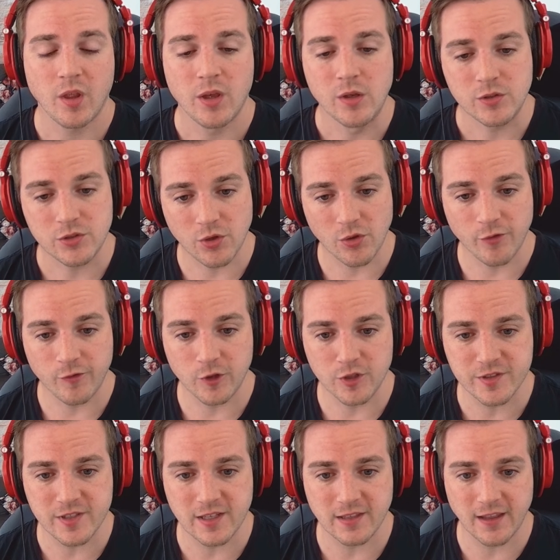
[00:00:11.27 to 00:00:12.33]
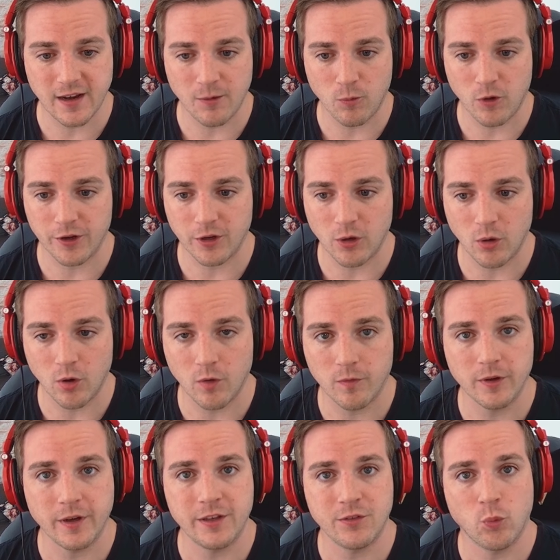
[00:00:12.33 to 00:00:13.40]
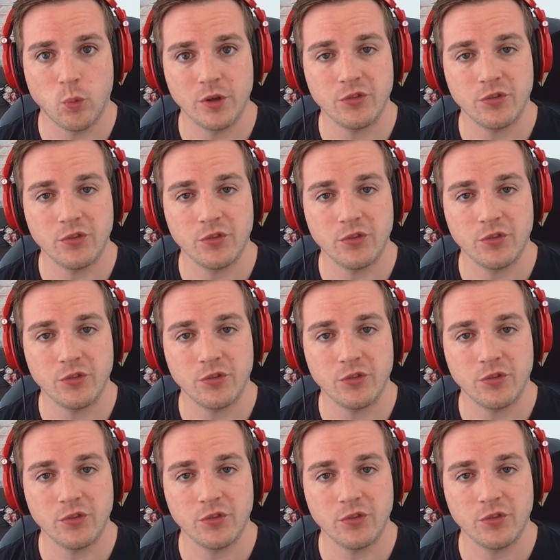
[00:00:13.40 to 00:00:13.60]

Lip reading: So the first thing that I want to go over is what